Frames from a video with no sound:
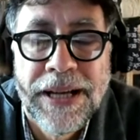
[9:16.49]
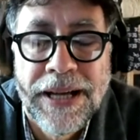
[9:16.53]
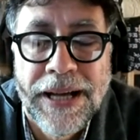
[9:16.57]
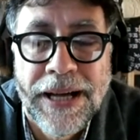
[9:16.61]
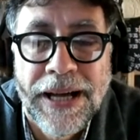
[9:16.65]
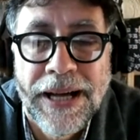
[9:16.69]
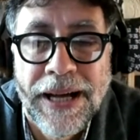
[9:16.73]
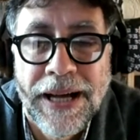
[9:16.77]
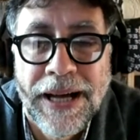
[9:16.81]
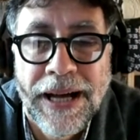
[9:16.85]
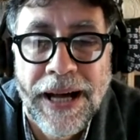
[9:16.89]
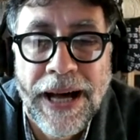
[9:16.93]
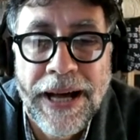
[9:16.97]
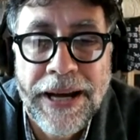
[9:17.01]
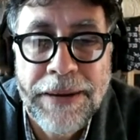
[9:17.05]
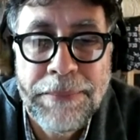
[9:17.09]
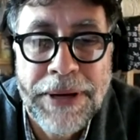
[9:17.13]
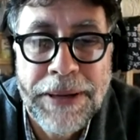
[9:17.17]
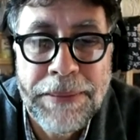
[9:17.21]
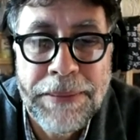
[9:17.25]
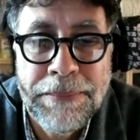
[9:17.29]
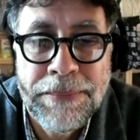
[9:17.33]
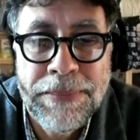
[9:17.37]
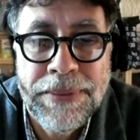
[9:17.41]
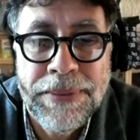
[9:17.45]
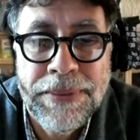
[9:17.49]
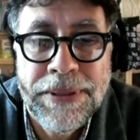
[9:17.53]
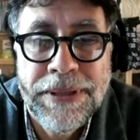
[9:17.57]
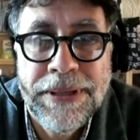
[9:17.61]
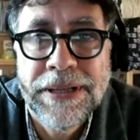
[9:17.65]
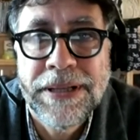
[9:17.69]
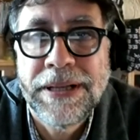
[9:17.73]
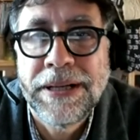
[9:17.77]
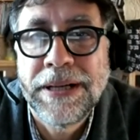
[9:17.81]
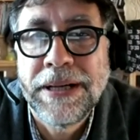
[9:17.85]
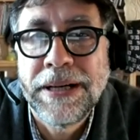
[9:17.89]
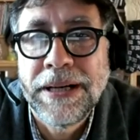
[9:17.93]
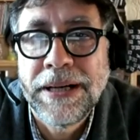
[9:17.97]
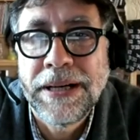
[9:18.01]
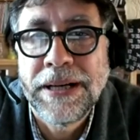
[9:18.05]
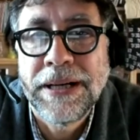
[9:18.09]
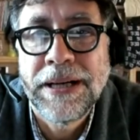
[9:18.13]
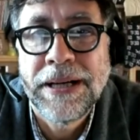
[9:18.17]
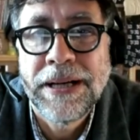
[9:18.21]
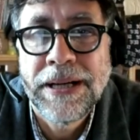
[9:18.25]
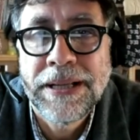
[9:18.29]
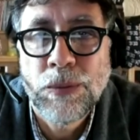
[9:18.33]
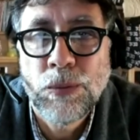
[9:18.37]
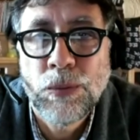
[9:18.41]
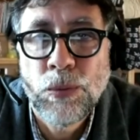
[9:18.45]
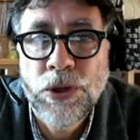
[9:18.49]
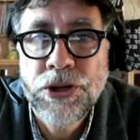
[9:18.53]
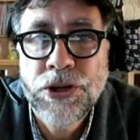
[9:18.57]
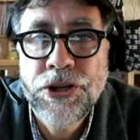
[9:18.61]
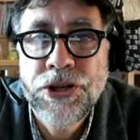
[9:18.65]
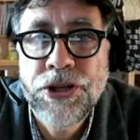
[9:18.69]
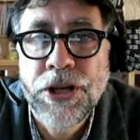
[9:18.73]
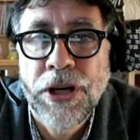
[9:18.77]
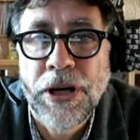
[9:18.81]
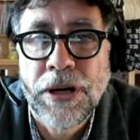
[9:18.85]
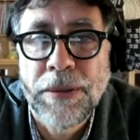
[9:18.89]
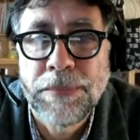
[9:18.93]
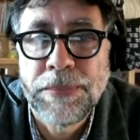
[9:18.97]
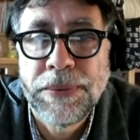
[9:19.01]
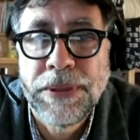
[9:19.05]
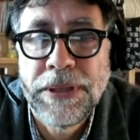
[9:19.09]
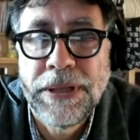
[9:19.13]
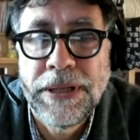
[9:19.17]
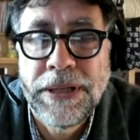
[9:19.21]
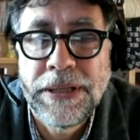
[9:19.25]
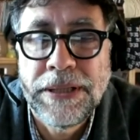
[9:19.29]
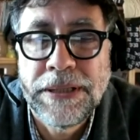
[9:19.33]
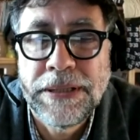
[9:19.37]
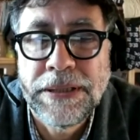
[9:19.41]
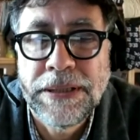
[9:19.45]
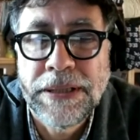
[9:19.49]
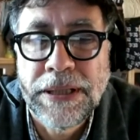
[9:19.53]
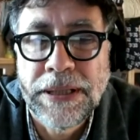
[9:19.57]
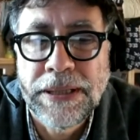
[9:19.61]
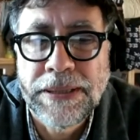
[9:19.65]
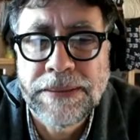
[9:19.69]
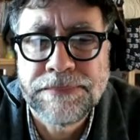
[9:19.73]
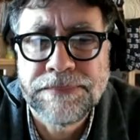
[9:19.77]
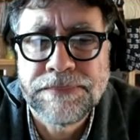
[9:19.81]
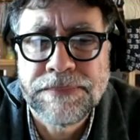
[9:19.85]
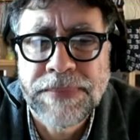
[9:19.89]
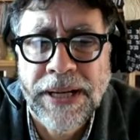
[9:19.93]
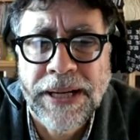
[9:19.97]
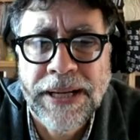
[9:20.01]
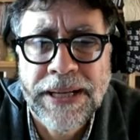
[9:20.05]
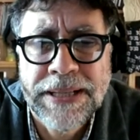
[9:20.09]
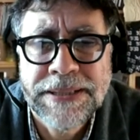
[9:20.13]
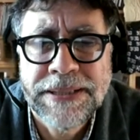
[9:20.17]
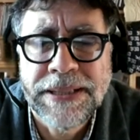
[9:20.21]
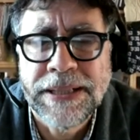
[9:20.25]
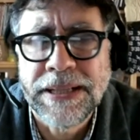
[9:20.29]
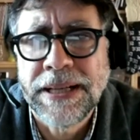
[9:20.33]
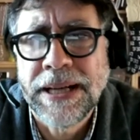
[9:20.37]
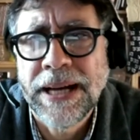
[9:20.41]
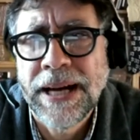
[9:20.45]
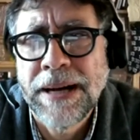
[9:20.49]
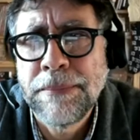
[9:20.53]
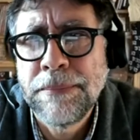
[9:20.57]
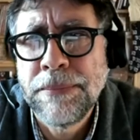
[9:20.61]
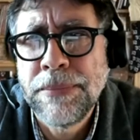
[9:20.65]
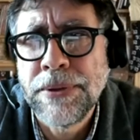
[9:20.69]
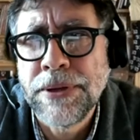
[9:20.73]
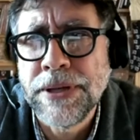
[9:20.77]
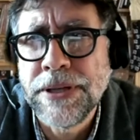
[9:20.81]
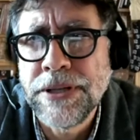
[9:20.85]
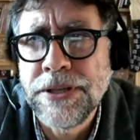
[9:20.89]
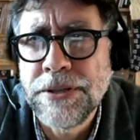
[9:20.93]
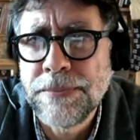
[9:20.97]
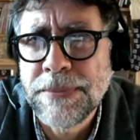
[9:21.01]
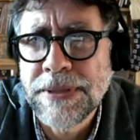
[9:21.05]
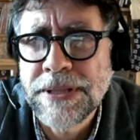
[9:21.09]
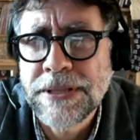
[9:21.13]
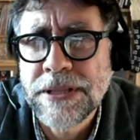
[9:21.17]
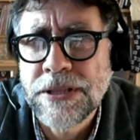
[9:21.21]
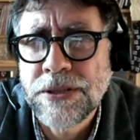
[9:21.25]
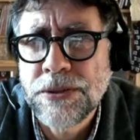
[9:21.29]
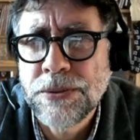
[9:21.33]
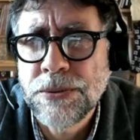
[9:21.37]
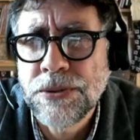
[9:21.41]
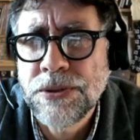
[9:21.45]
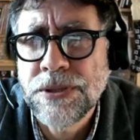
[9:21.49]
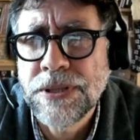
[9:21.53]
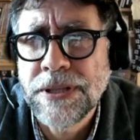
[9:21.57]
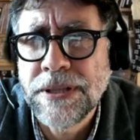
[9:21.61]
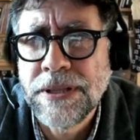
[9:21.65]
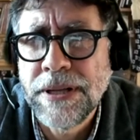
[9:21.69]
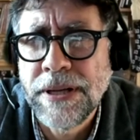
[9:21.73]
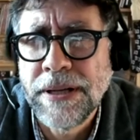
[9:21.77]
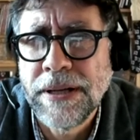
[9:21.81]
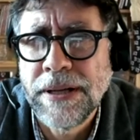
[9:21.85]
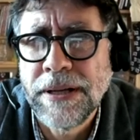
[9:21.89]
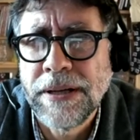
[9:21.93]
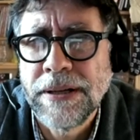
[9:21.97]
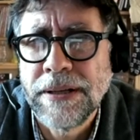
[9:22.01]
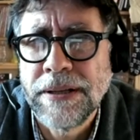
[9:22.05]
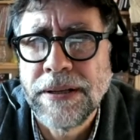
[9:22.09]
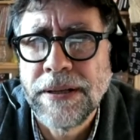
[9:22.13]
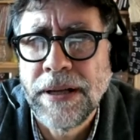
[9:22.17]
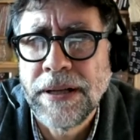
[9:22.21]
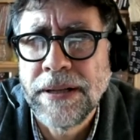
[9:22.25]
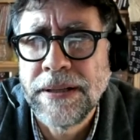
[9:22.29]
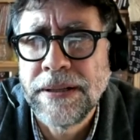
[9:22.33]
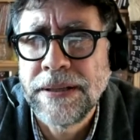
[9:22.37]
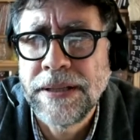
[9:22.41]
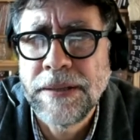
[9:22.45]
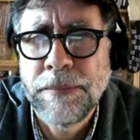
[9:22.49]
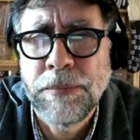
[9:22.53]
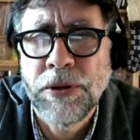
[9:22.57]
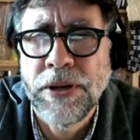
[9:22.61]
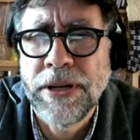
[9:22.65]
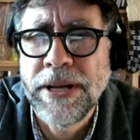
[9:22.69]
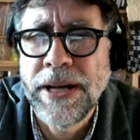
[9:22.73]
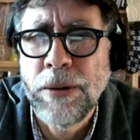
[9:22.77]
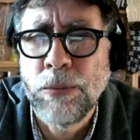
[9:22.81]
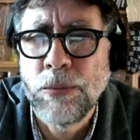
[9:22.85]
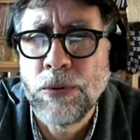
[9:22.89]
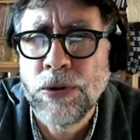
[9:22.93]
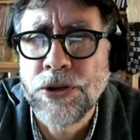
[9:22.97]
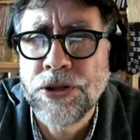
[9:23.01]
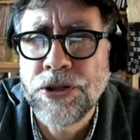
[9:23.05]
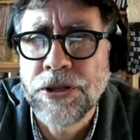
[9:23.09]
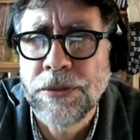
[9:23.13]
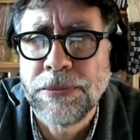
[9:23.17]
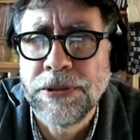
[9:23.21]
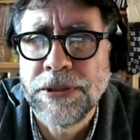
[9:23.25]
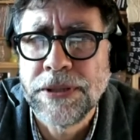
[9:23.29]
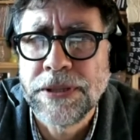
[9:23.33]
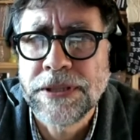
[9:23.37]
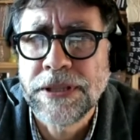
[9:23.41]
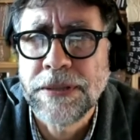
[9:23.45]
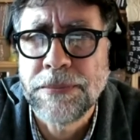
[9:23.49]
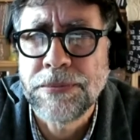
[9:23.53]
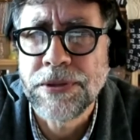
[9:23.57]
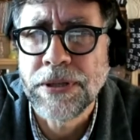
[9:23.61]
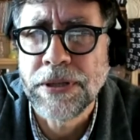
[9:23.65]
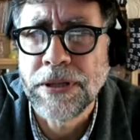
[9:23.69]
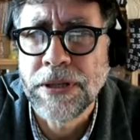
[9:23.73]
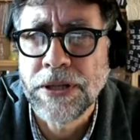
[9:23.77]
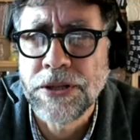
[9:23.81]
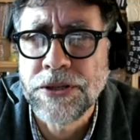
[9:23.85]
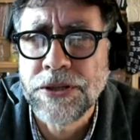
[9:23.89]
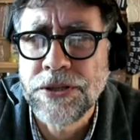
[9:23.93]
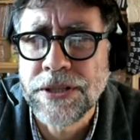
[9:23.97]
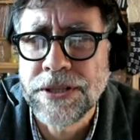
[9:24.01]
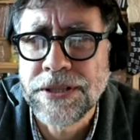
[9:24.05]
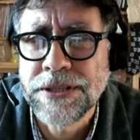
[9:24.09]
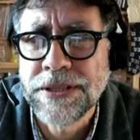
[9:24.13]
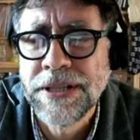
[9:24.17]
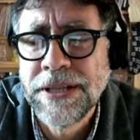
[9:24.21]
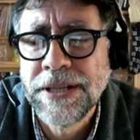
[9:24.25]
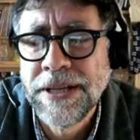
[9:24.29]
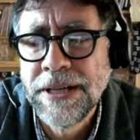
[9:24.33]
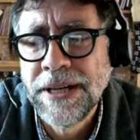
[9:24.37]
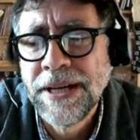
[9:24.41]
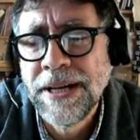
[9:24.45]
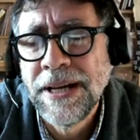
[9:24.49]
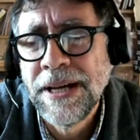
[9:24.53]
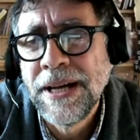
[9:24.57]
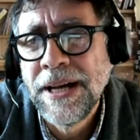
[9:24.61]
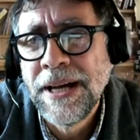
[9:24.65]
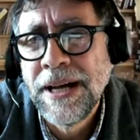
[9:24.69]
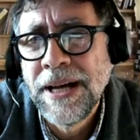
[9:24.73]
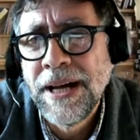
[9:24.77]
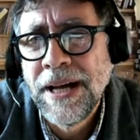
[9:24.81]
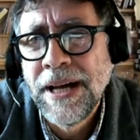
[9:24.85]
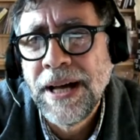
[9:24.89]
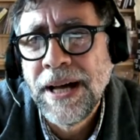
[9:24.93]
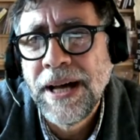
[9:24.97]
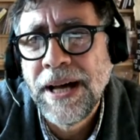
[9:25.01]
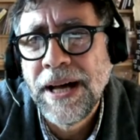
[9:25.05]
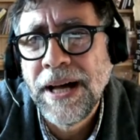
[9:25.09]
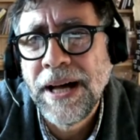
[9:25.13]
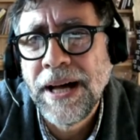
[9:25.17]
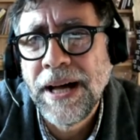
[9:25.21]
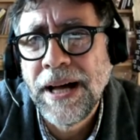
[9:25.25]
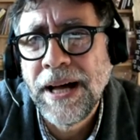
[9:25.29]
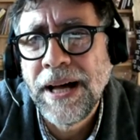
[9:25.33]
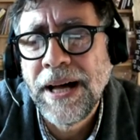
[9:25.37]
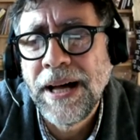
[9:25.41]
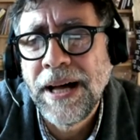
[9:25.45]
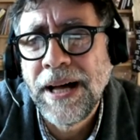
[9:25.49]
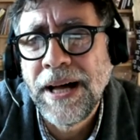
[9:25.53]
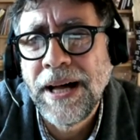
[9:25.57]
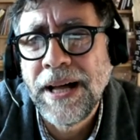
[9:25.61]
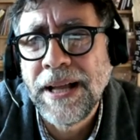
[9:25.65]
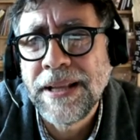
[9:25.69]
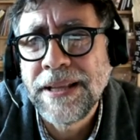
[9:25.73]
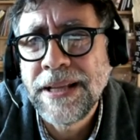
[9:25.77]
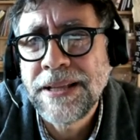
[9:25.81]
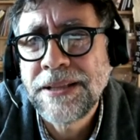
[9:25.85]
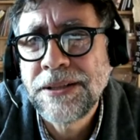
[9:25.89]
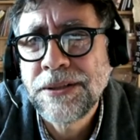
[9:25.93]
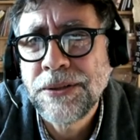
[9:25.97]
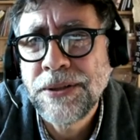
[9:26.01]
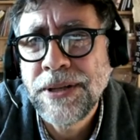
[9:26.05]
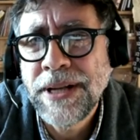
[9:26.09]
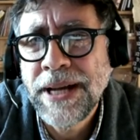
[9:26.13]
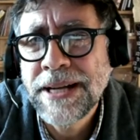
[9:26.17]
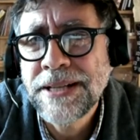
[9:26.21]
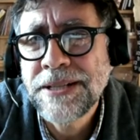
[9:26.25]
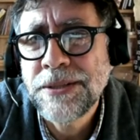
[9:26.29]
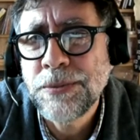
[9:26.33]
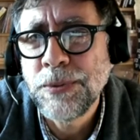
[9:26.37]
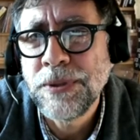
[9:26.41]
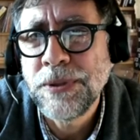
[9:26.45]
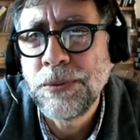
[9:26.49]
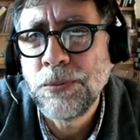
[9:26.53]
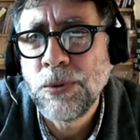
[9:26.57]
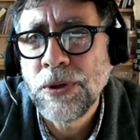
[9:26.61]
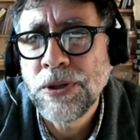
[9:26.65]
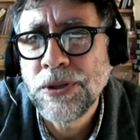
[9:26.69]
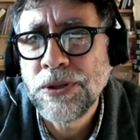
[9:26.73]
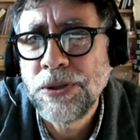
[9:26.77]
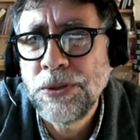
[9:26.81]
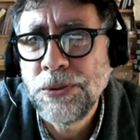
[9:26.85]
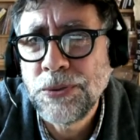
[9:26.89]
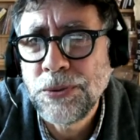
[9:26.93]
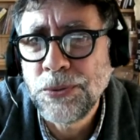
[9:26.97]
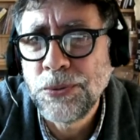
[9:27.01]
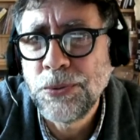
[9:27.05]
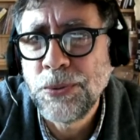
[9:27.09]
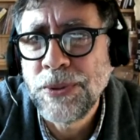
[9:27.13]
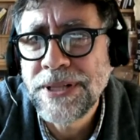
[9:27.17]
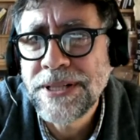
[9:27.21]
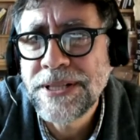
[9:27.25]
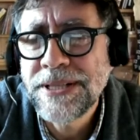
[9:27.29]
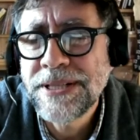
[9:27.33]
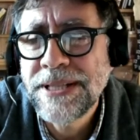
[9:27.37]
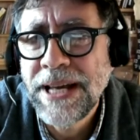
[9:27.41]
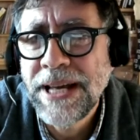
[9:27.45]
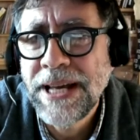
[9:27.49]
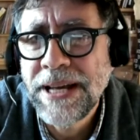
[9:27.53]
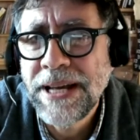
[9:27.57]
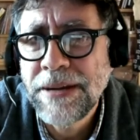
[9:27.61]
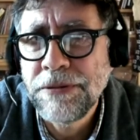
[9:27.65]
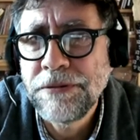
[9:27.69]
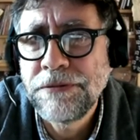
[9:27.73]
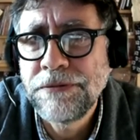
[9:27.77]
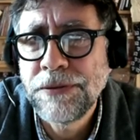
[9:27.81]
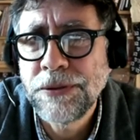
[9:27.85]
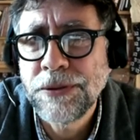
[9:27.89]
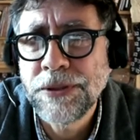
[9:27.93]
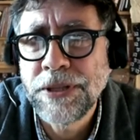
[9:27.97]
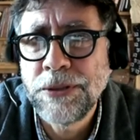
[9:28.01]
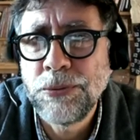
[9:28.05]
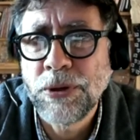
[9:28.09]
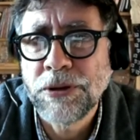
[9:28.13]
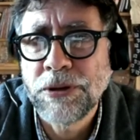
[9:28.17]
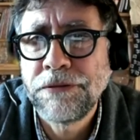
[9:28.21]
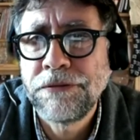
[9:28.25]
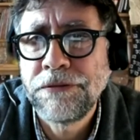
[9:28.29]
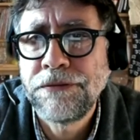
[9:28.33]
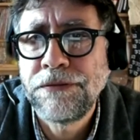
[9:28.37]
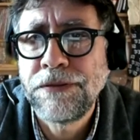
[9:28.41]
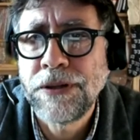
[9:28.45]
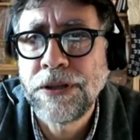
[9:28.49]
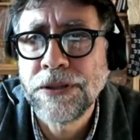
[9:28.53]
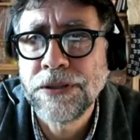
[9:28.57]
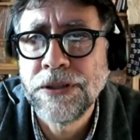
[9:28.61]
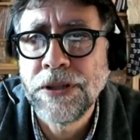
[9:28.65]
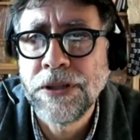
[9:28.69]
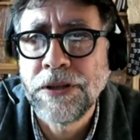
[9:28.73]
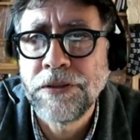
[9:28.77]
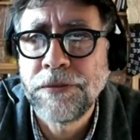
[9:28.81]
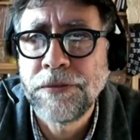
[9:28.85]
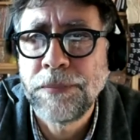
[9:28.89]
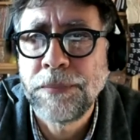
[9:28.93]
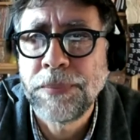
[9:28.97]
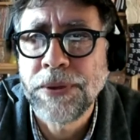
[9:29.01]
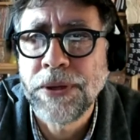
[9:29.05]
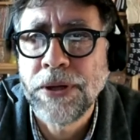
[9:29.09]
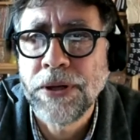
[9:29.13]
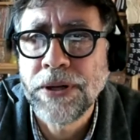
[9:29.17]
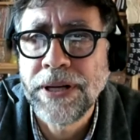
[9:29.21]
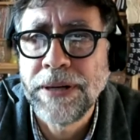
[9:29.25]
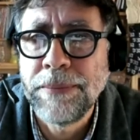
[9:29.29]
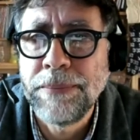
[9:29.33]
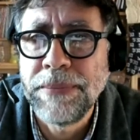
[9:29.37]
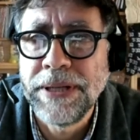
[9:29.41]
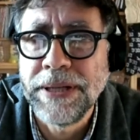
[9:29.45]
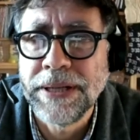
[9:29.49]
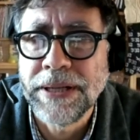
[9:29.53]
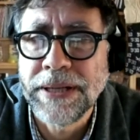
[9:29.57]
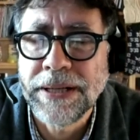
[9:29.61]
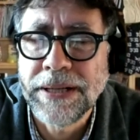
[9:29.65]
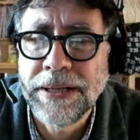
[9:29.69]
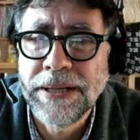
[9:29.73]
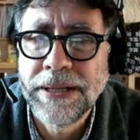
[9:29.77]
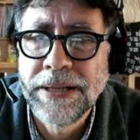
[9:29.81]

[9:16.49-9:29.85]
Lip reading: I remember at a workshop in, I guess in Cambridge, Massachusetts, and AAAI workshop on description logics, that connects with what you were saying before, that you are fond of programming.